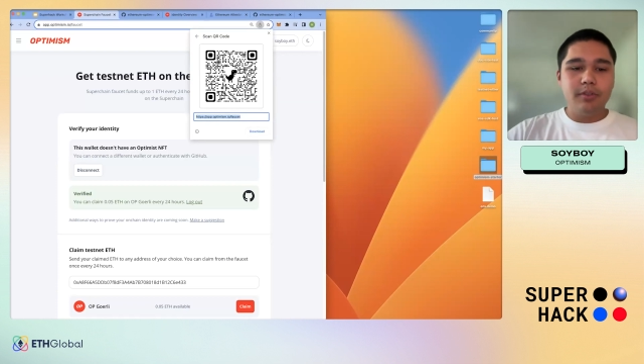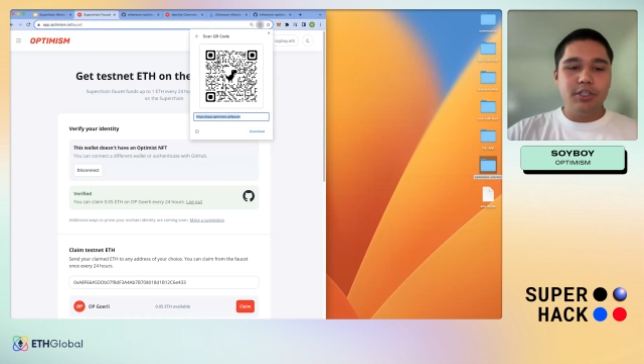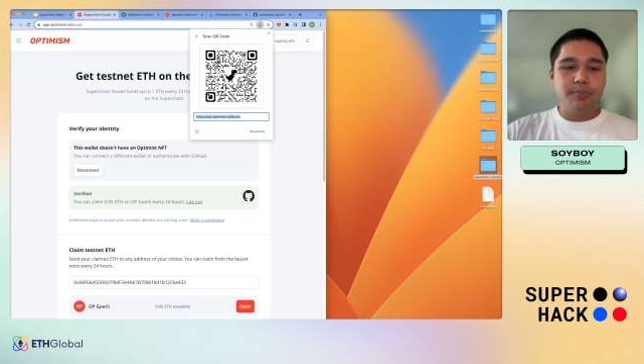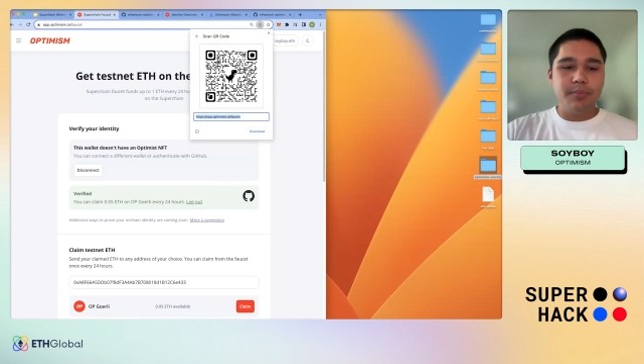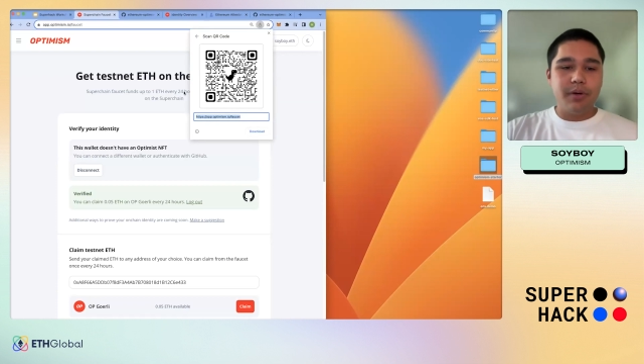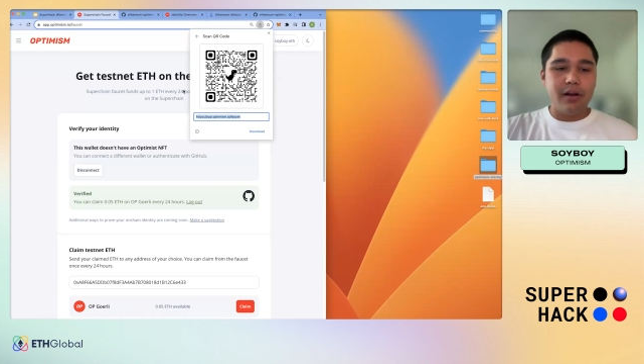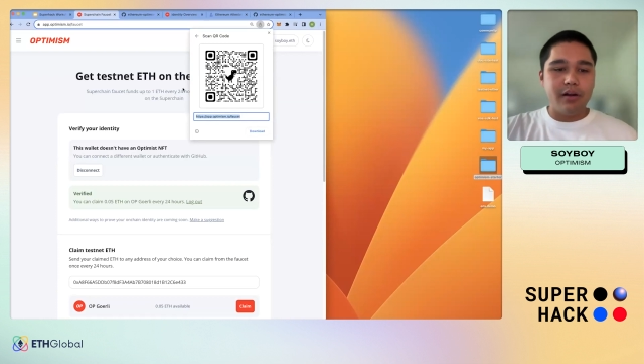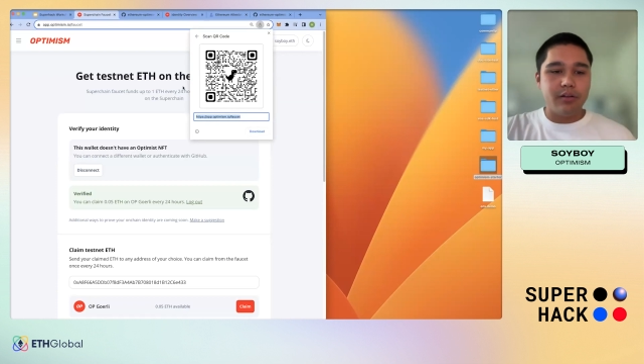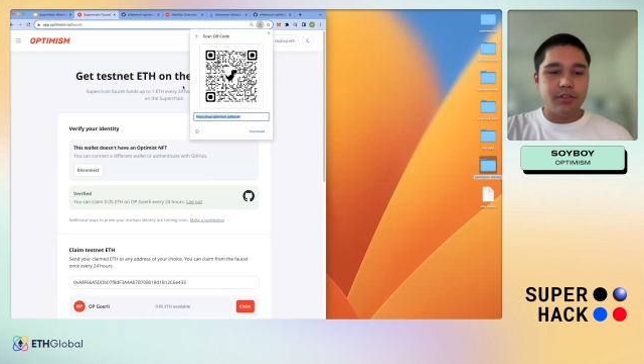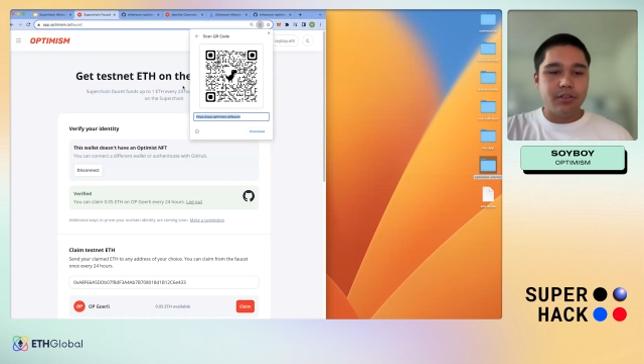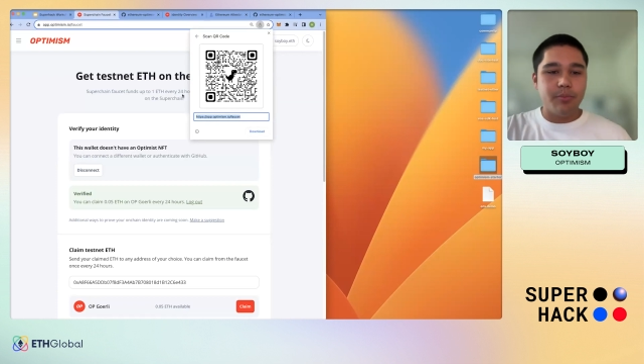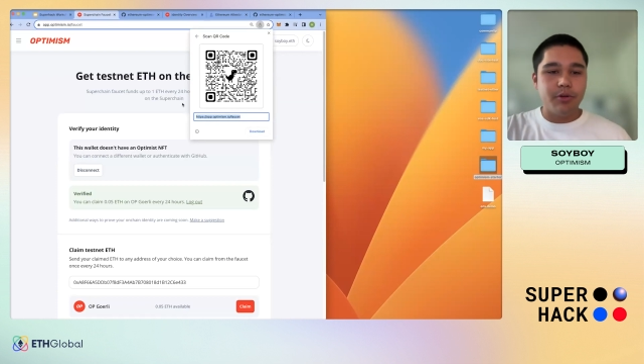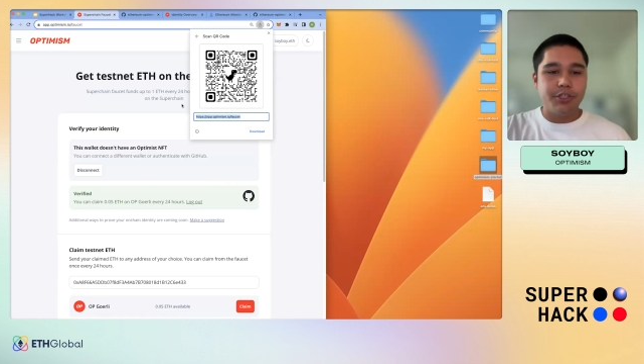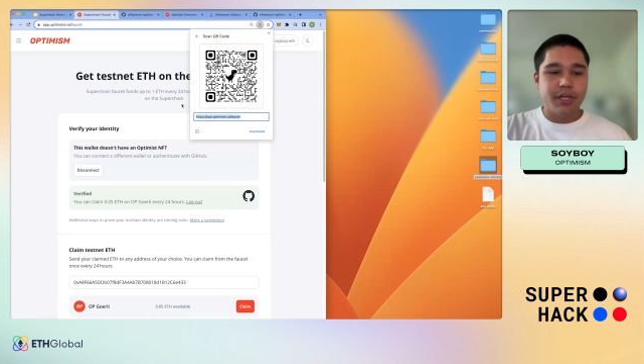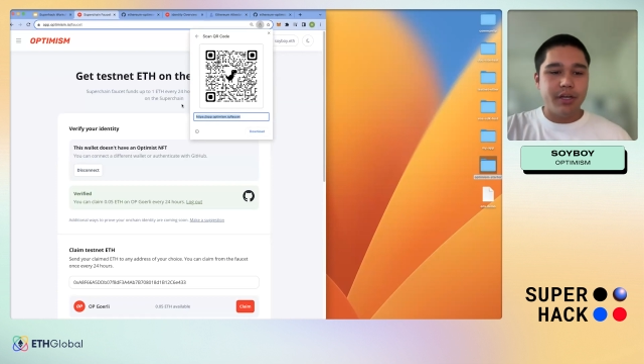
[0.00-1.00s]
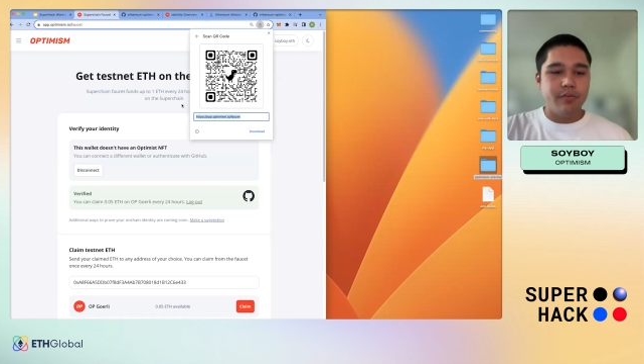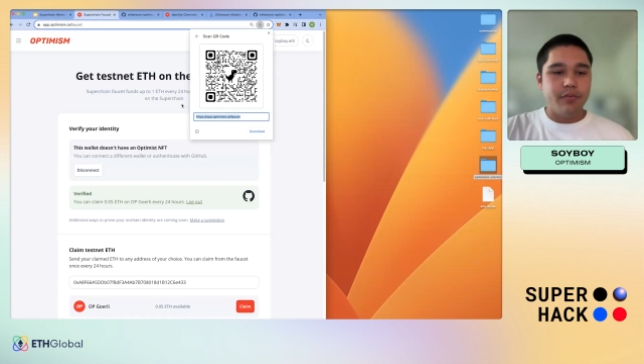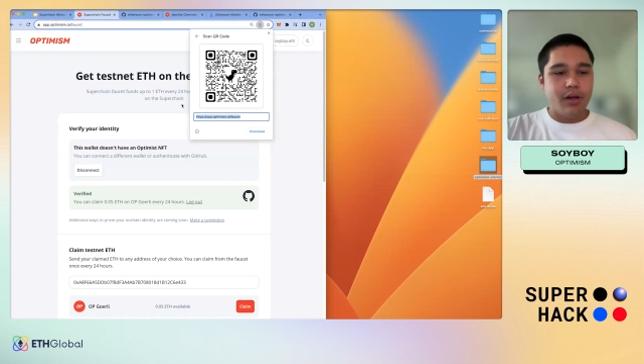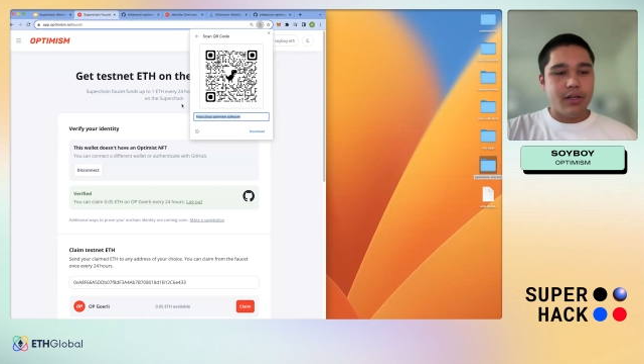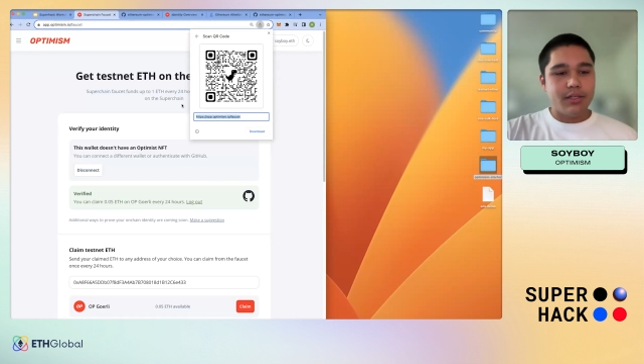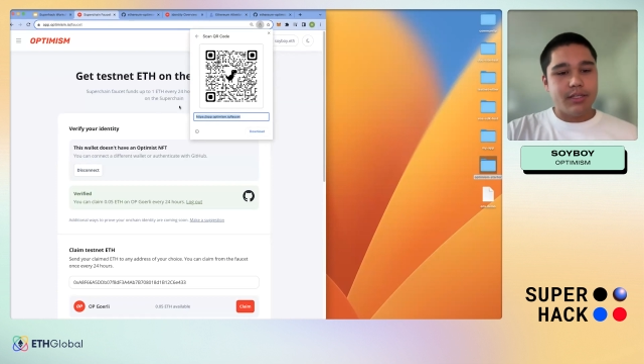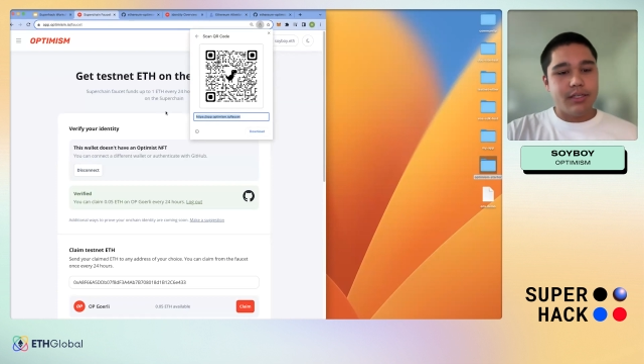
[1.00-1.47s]
just put out a Superchain
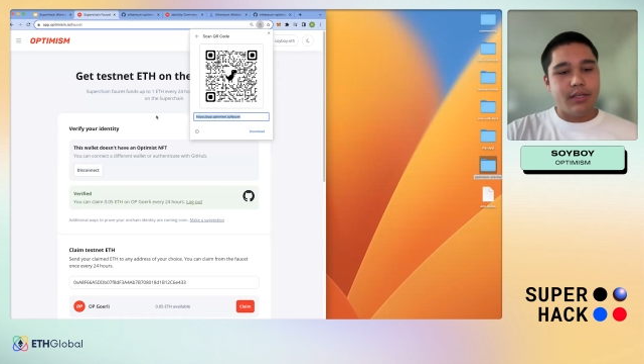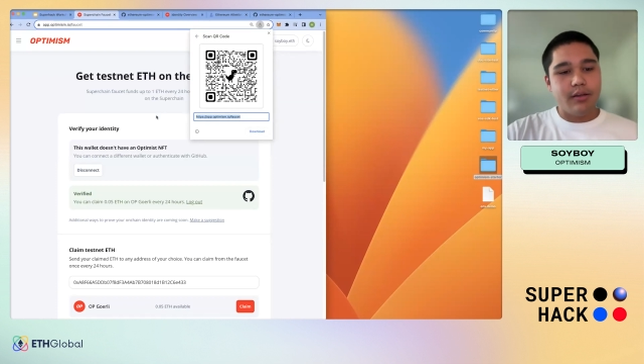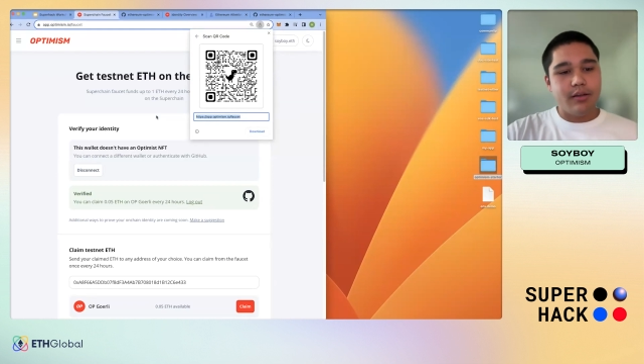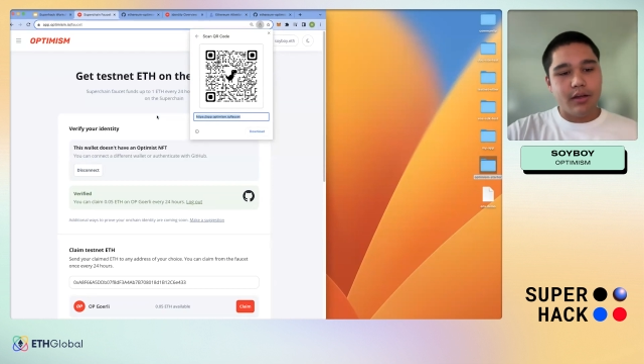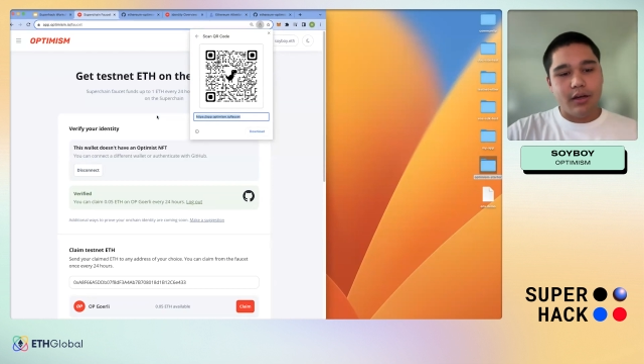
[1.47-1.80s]
faucet.